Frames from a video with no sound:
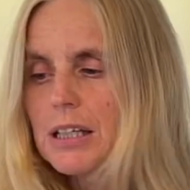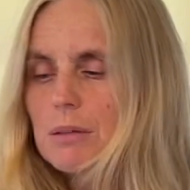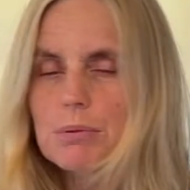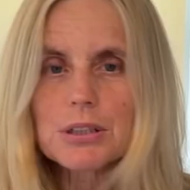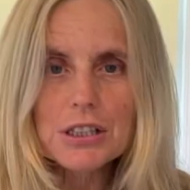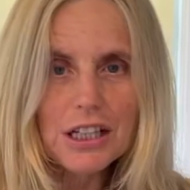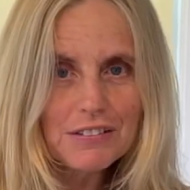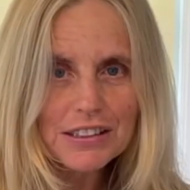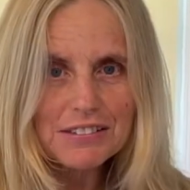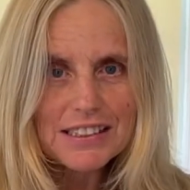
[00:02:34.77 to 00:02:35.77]

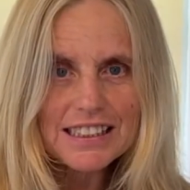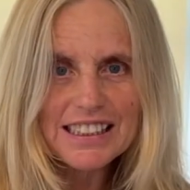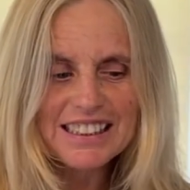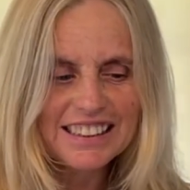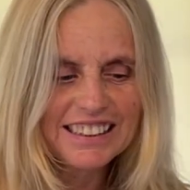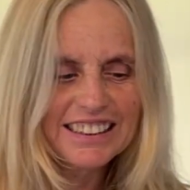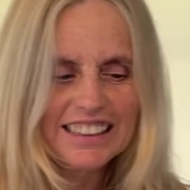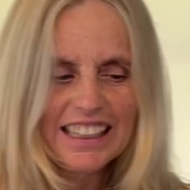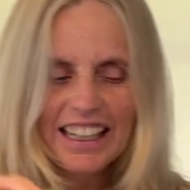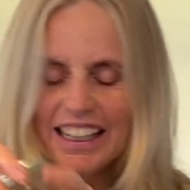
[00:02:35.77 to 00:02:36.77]
preservatives in it.
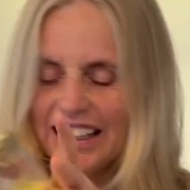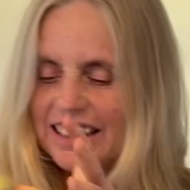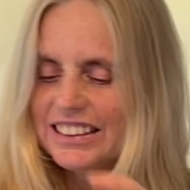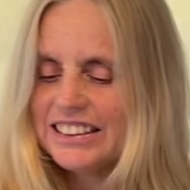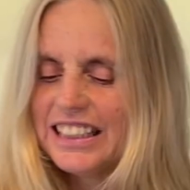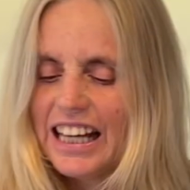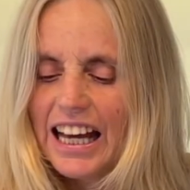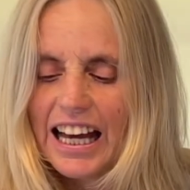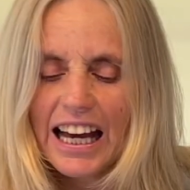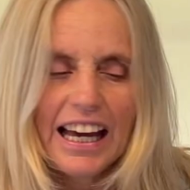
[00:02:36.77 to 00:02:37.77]
Yay!
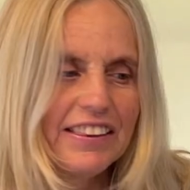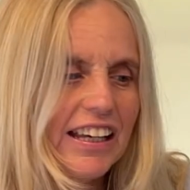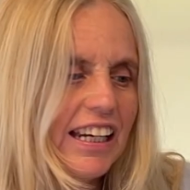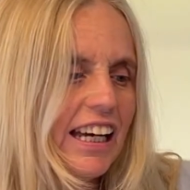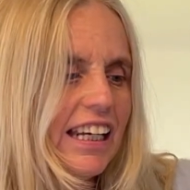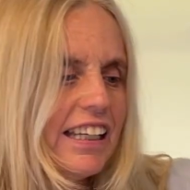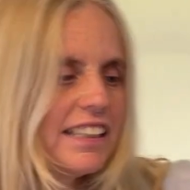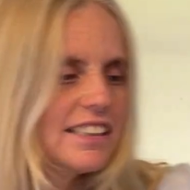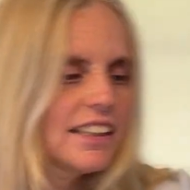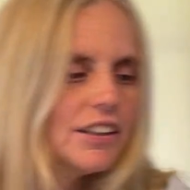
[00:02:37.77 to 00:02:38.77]
And then a
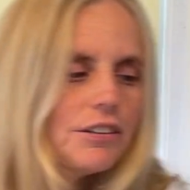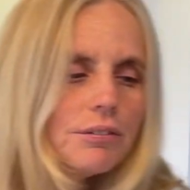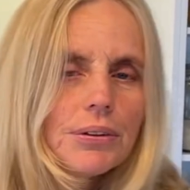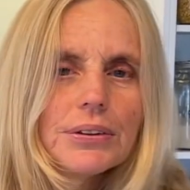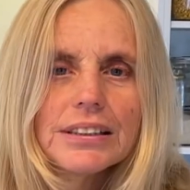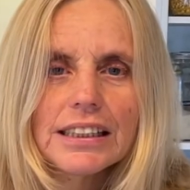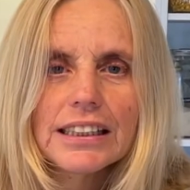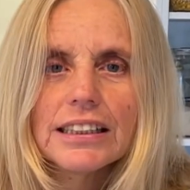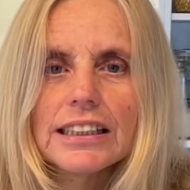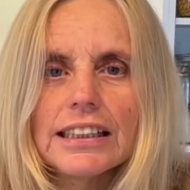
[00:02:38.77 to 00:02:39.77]
litre of water.
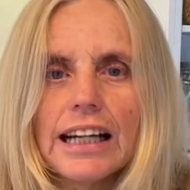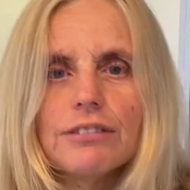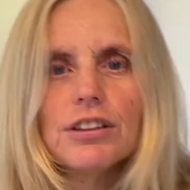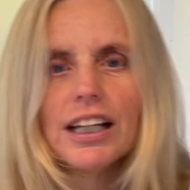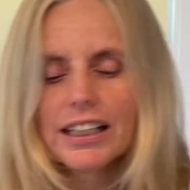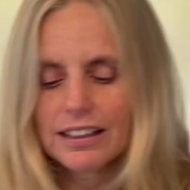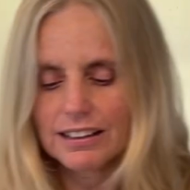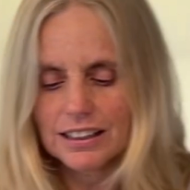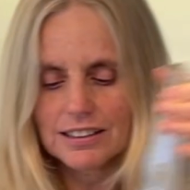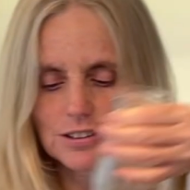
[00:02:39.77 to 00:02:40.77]
Now, if you like a
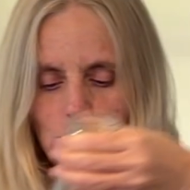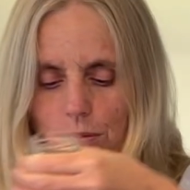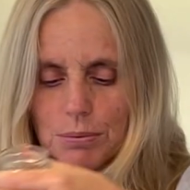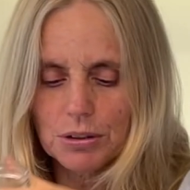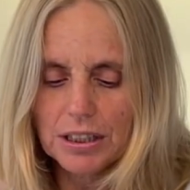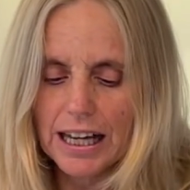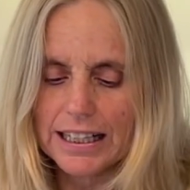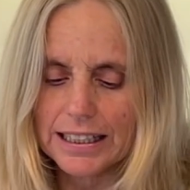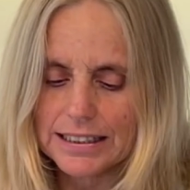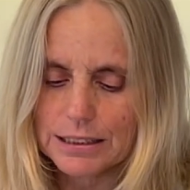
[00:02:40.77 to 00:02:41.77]
thicker soup, you could add
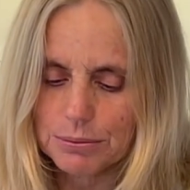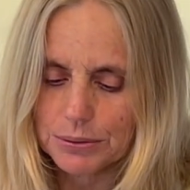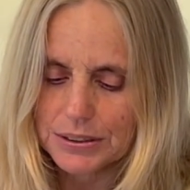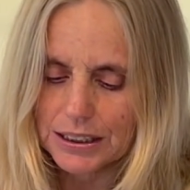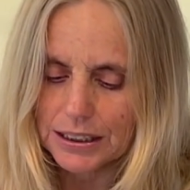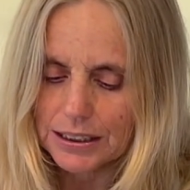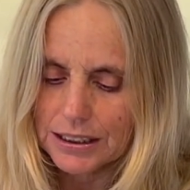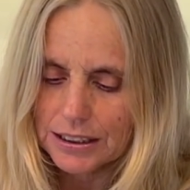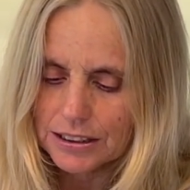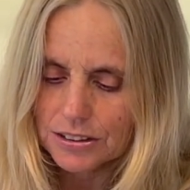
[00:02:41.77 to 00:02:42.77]
less water.
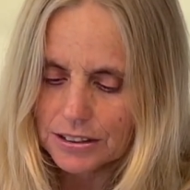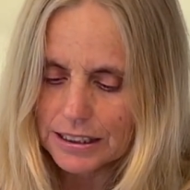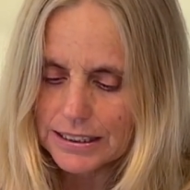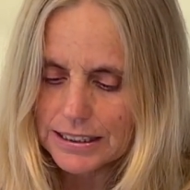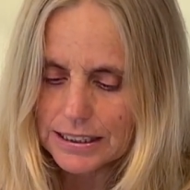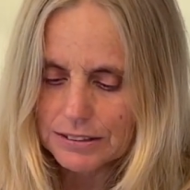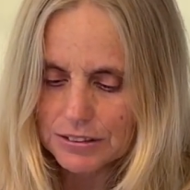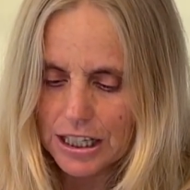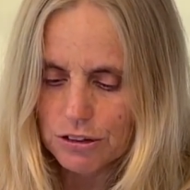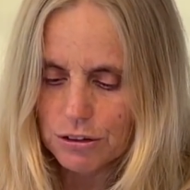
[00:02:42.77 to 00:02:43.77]
You could have
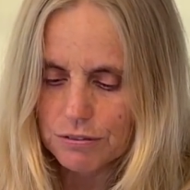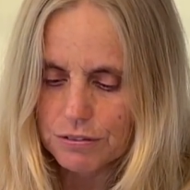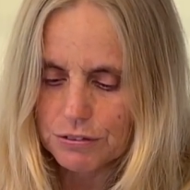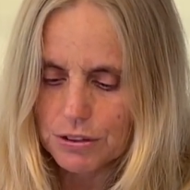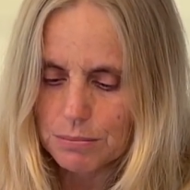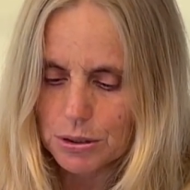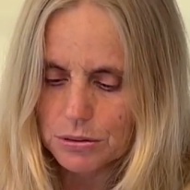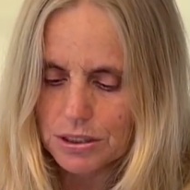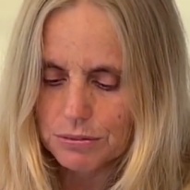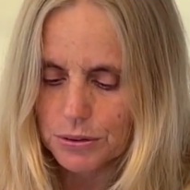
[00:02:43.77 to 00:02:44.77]
750
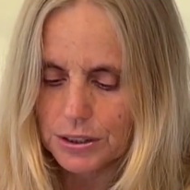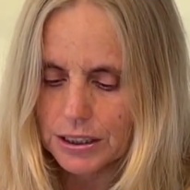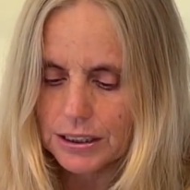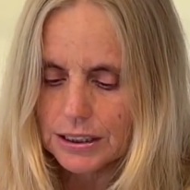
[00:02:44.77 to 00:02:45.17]
mils of water,